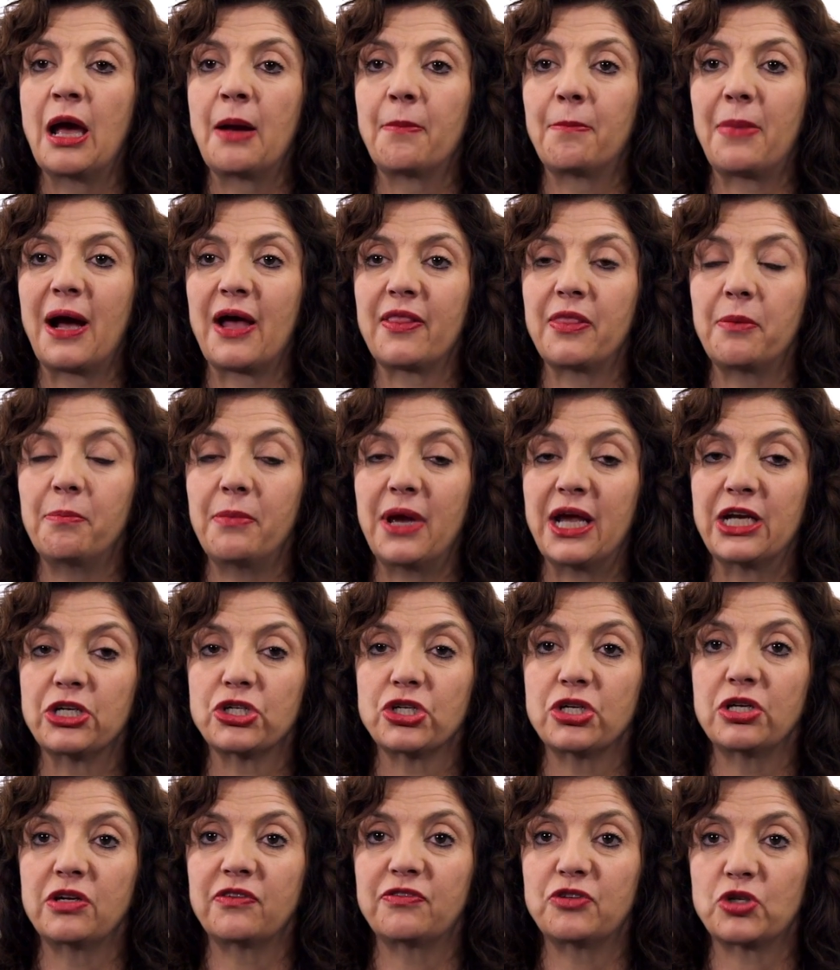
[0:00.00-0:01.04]
by the
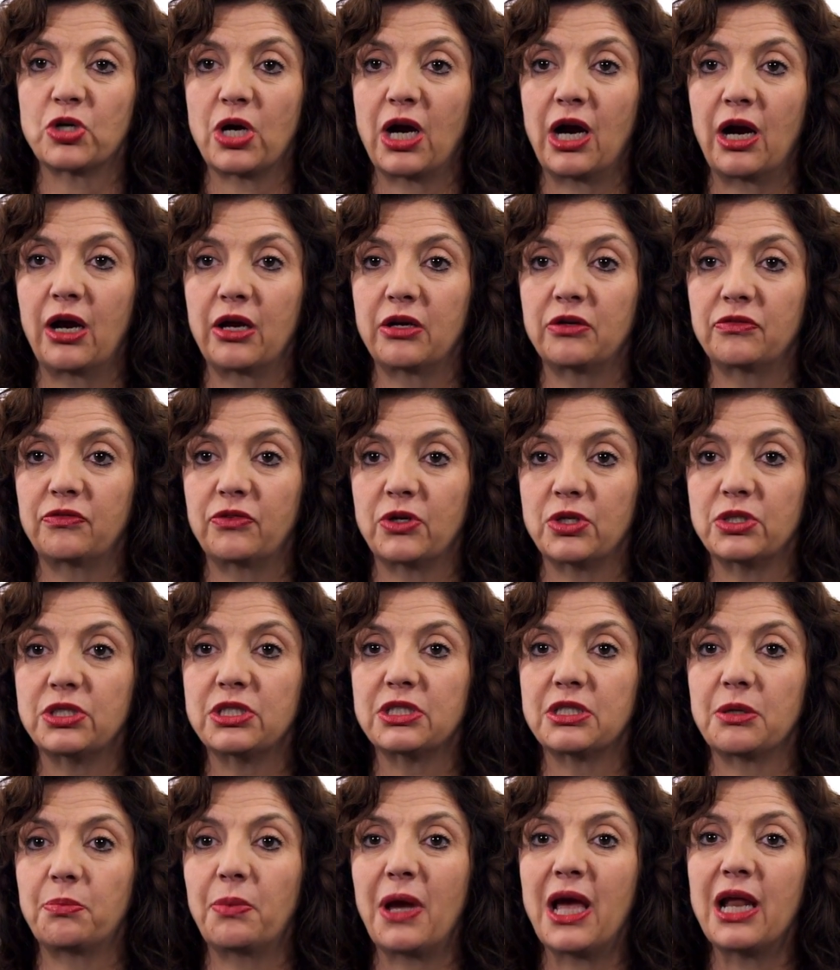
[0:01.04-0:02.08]
mention of trial
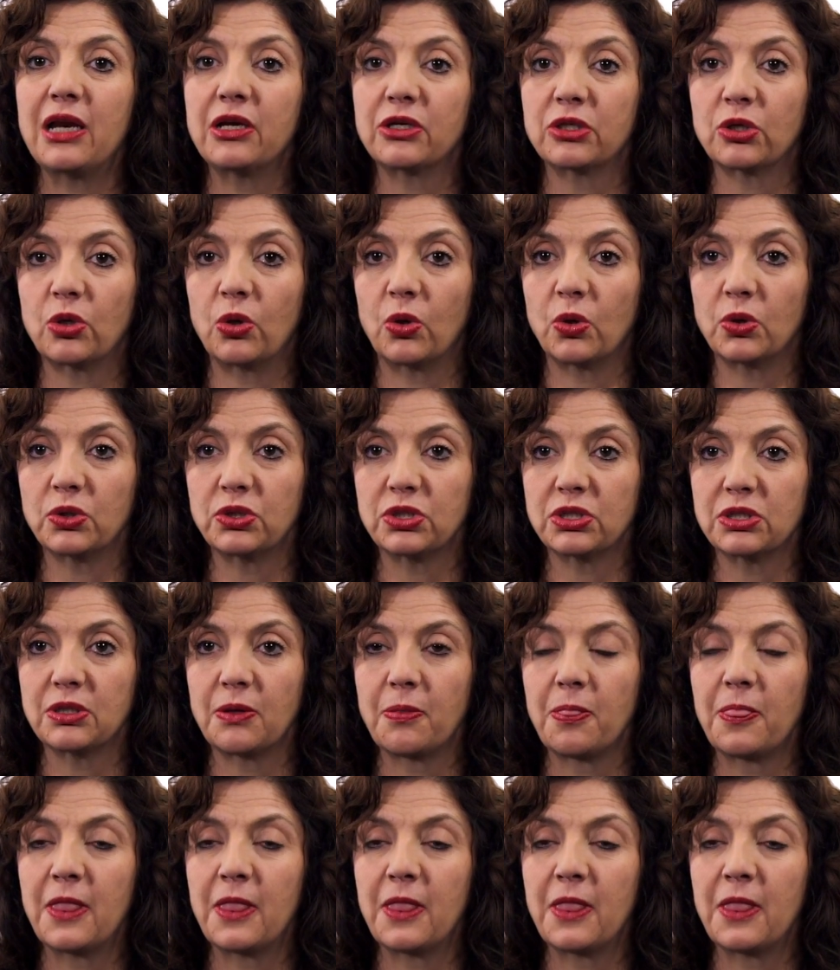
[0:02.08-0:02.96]
versus appellate courts.